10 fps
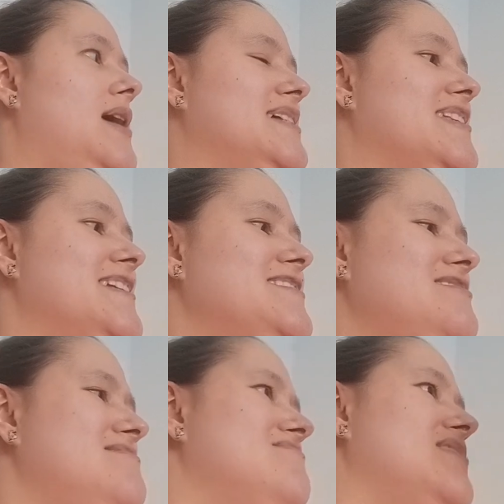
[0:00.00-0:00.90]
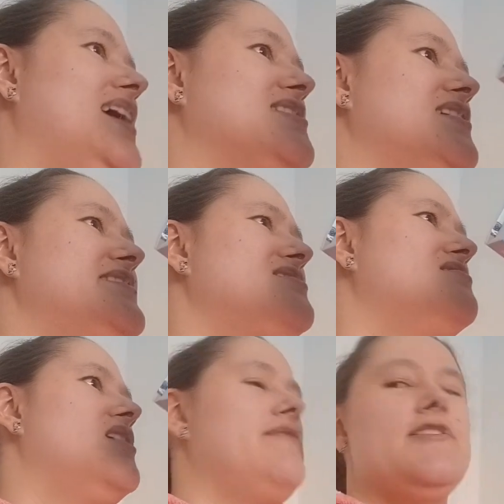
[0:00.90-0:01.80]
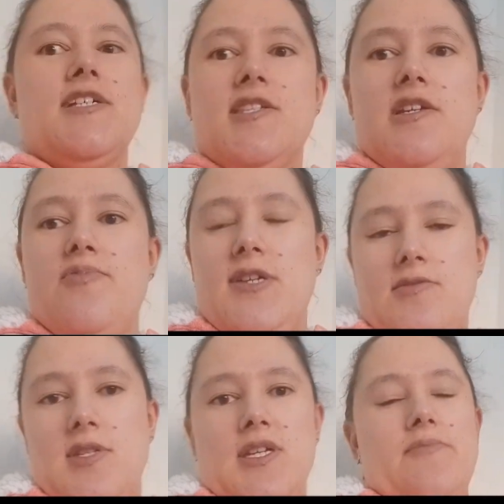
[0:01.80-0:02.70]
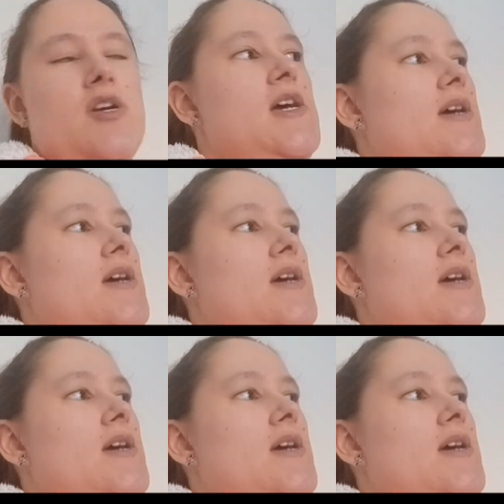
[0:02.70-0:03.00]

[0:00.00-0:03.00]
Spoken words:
Adeline? I think that's how you pronounce her name.